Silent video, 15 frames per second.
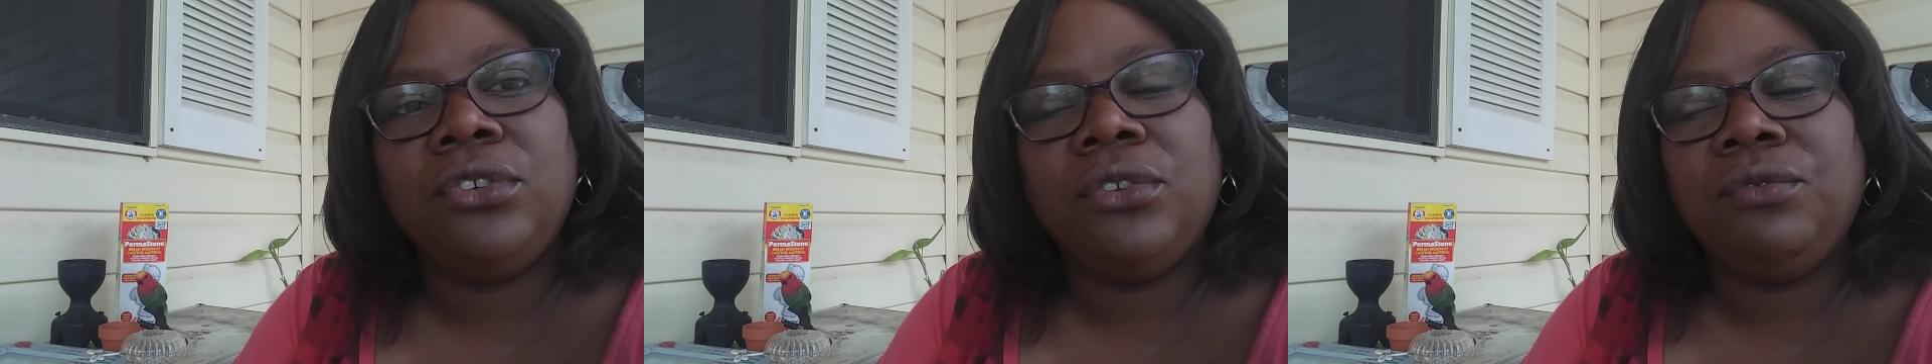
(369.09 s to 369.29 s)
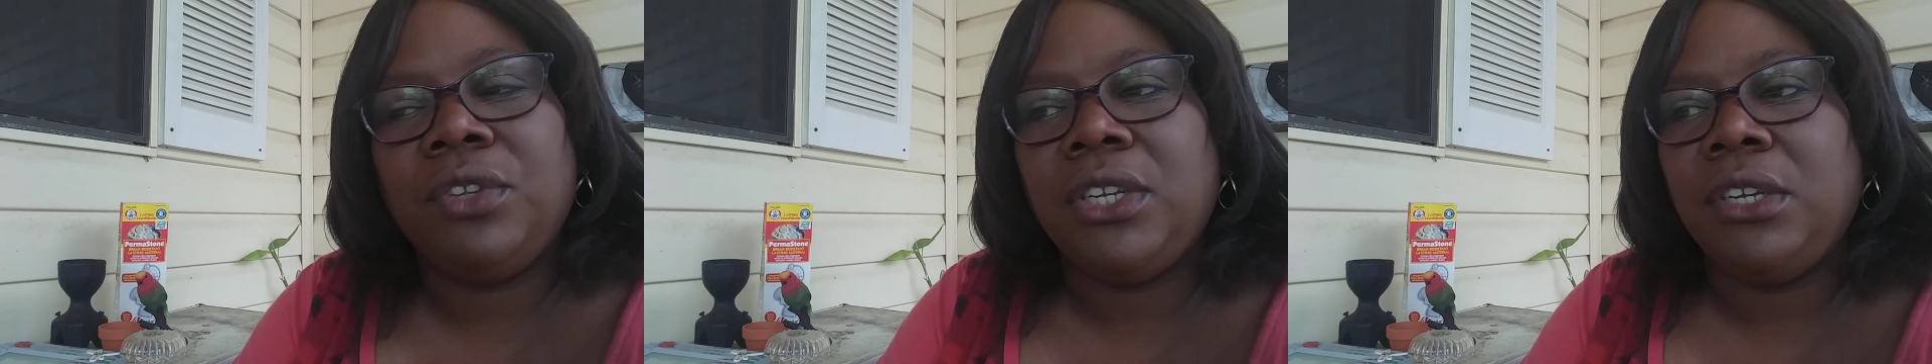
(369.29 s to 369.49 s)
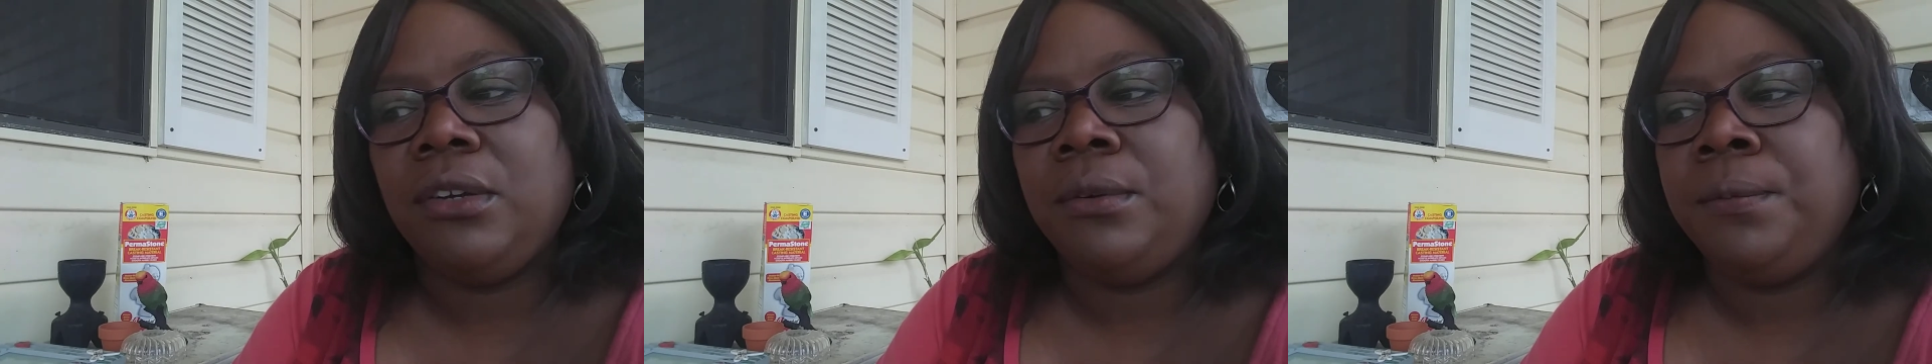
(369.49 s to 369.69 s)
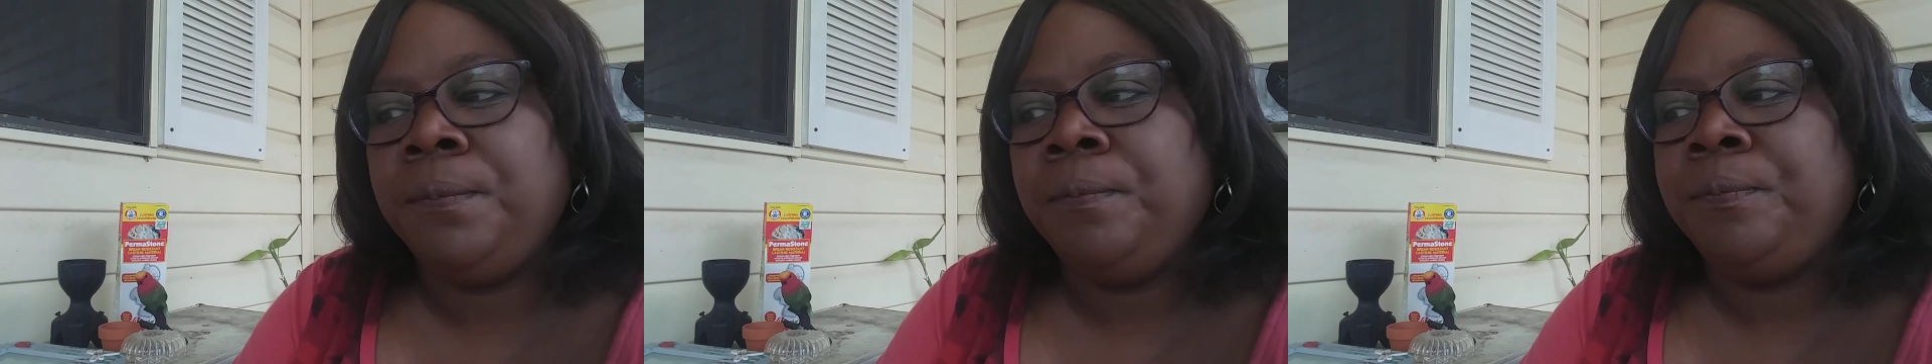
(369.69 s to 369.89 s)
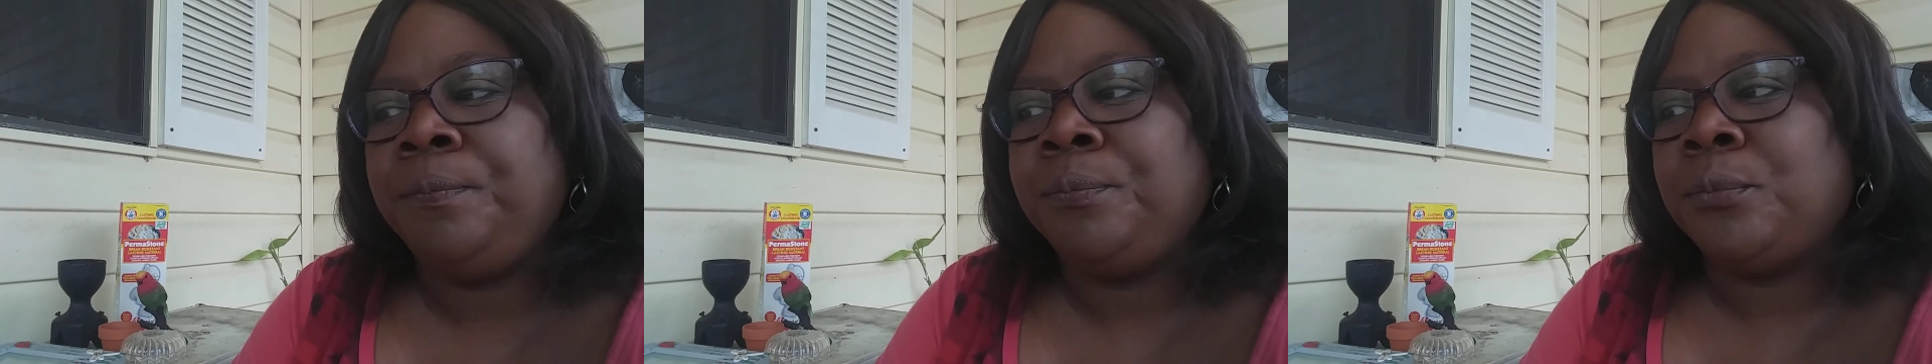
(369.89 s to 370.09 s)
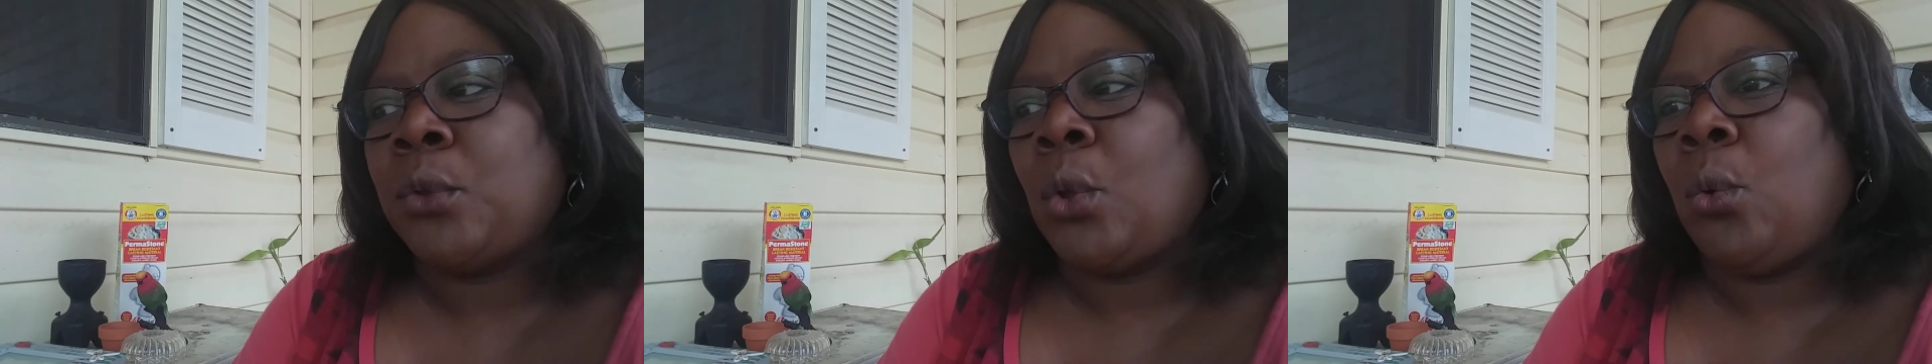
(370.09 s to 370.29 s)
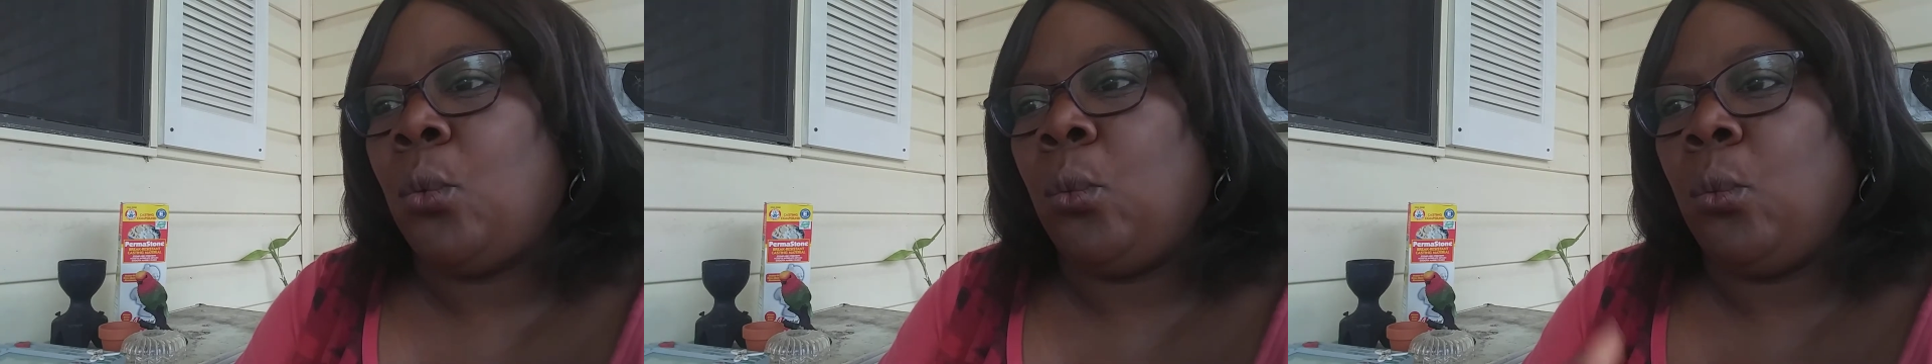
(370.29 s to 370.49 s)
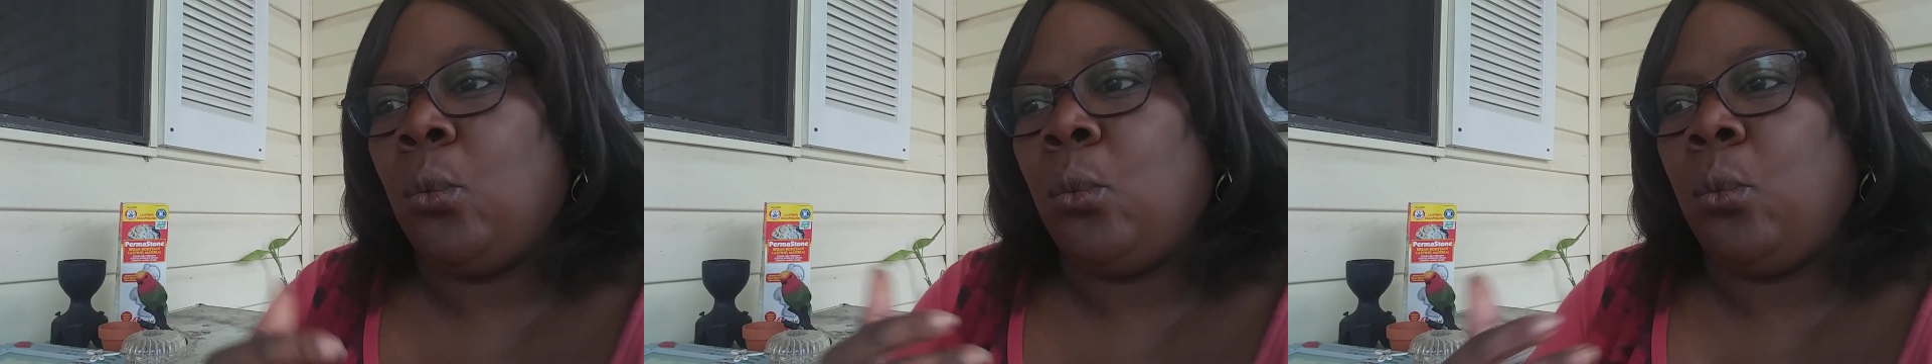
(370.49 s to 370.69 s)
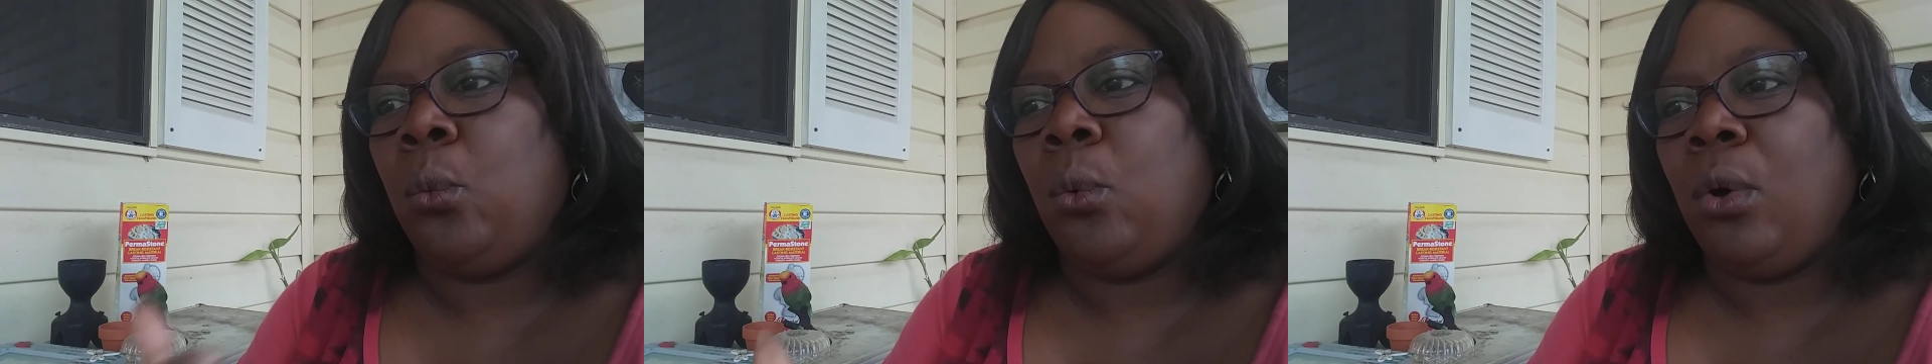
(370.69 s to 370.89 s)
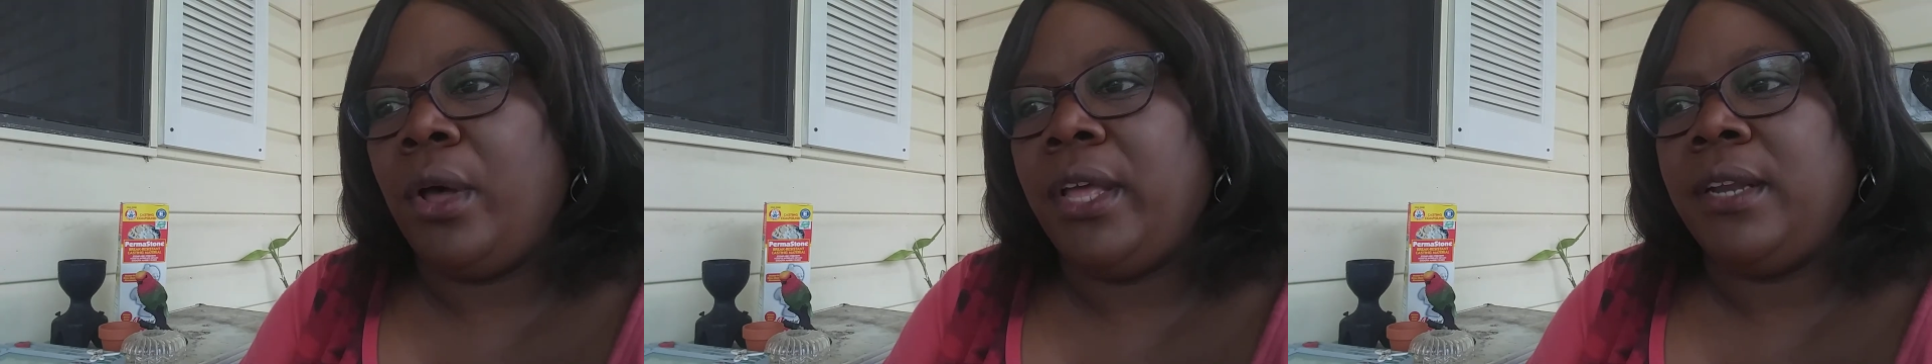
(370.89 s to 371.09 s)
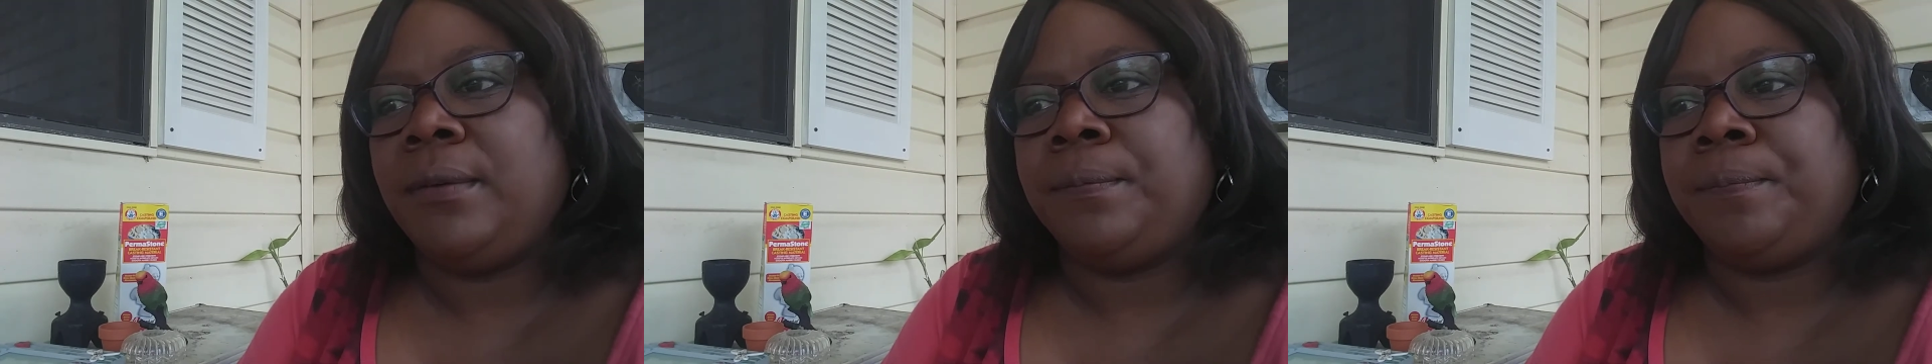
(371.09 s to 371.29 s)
your video. What